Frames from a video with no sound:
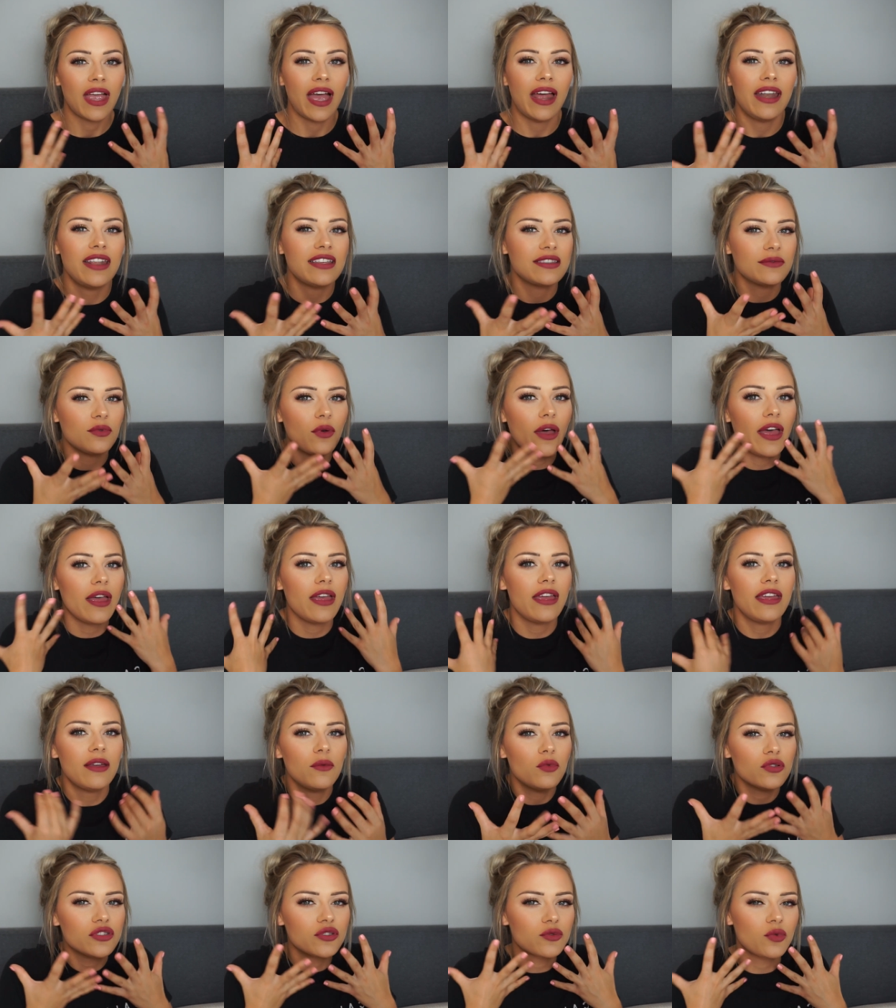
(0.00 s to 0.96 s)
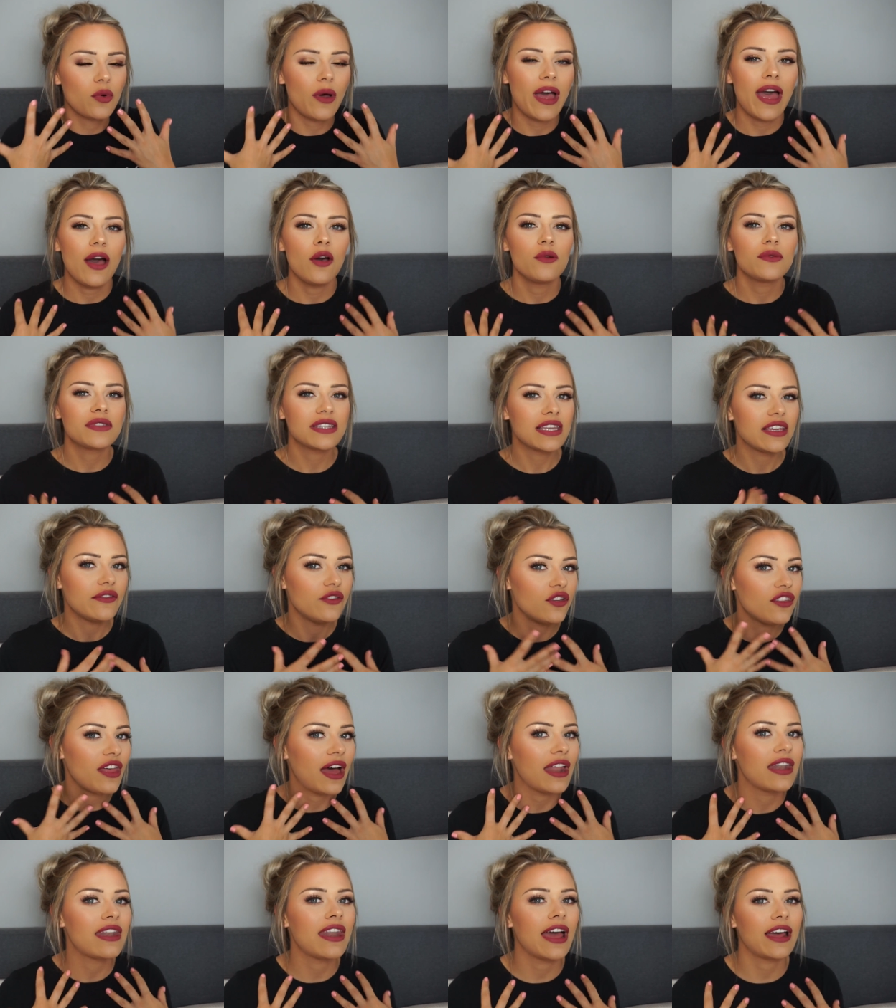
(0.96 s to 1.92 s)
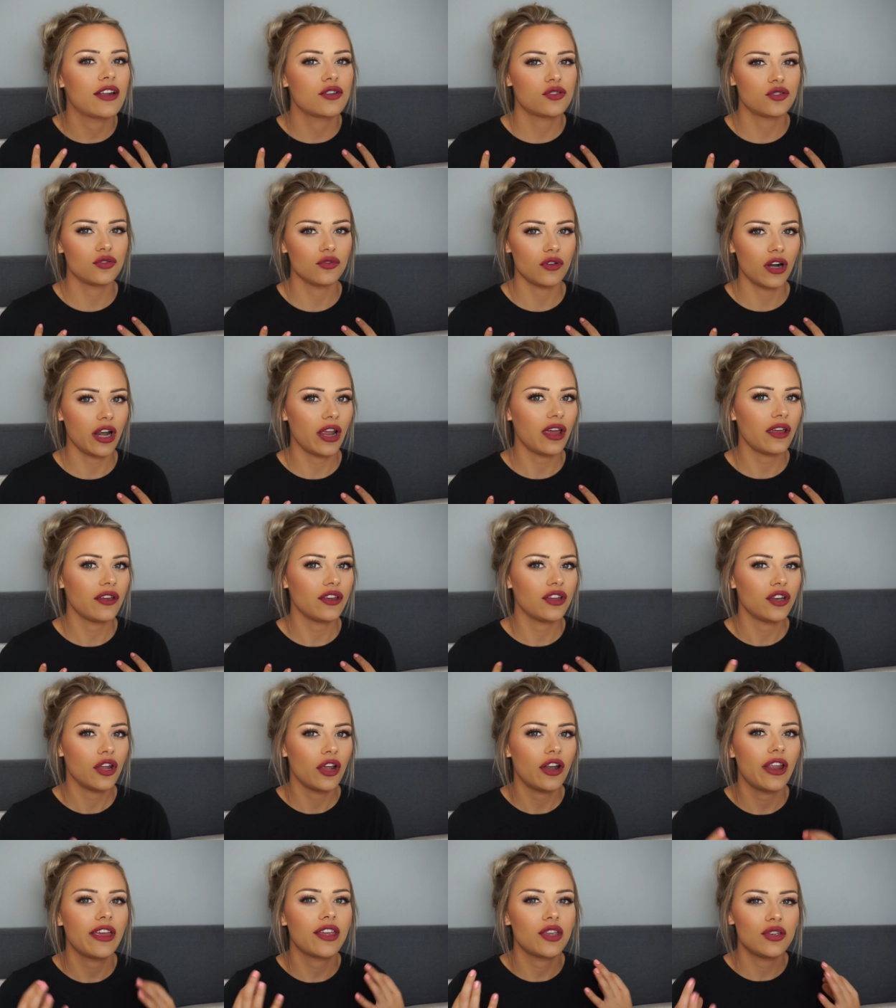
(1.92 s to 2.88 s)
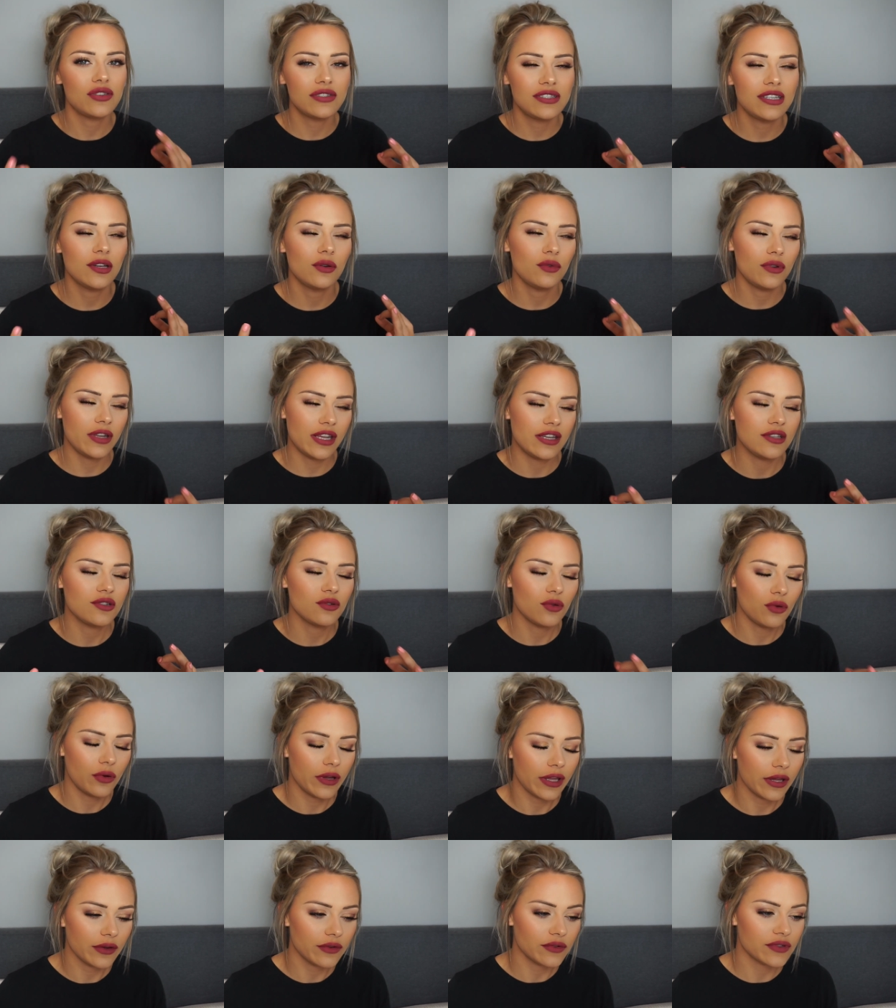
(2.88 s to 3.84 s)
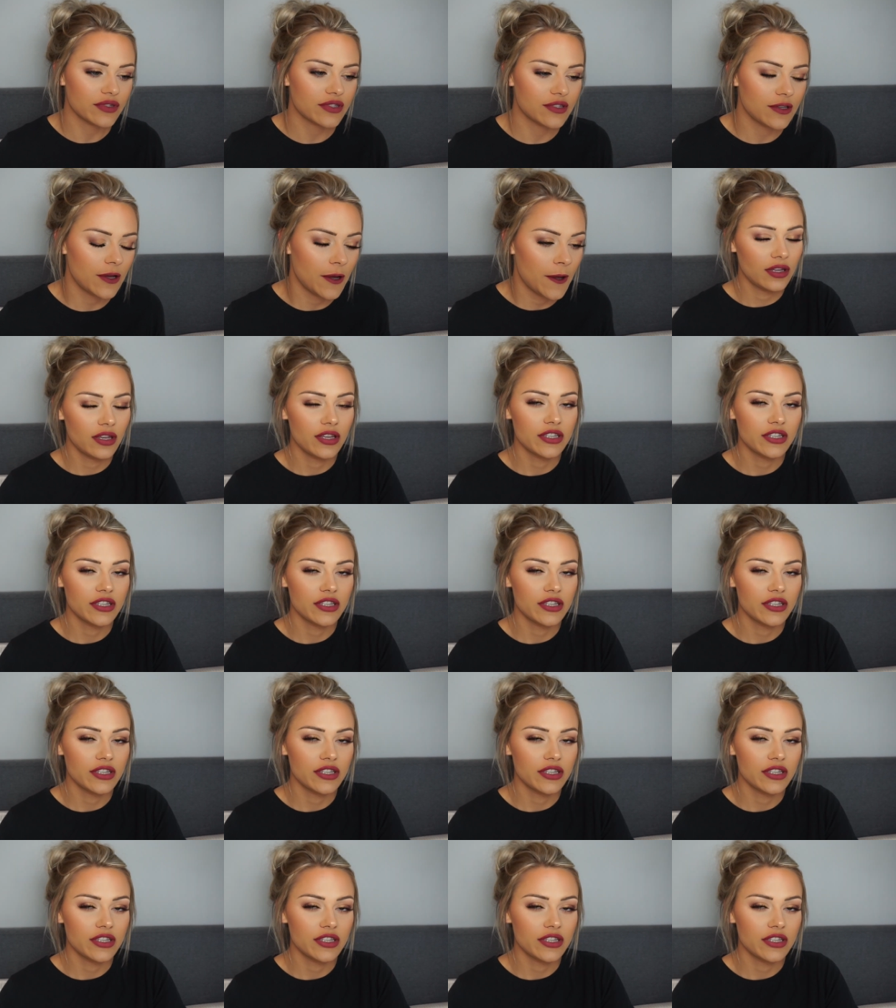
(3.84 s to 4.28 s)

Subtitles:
and it's what helps give you that natural glow, you know, like you still need your oils.